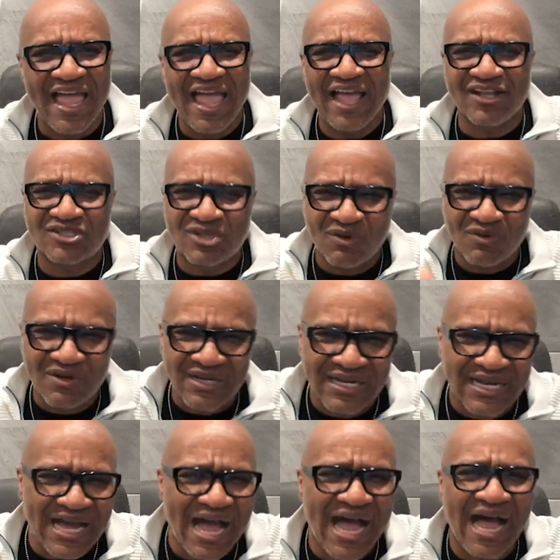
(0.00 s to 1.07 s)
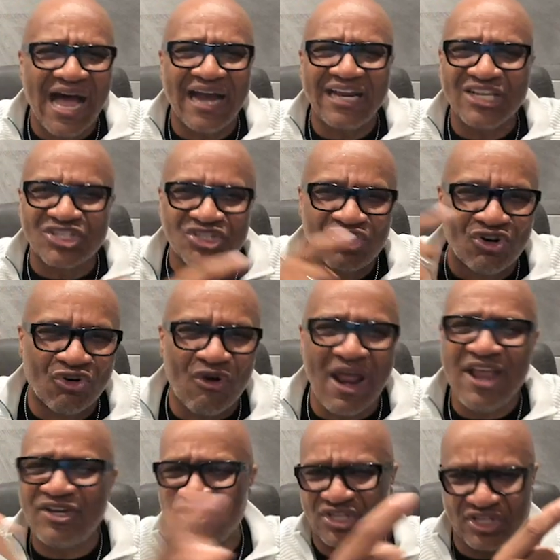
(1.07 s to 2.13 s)
And so God is
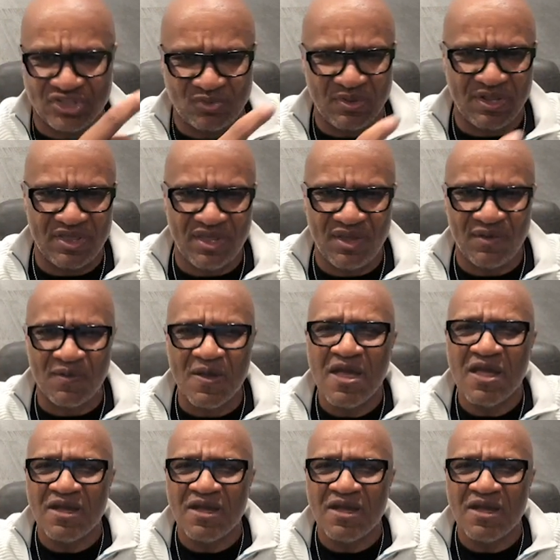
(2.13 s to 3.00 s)
gracious with you.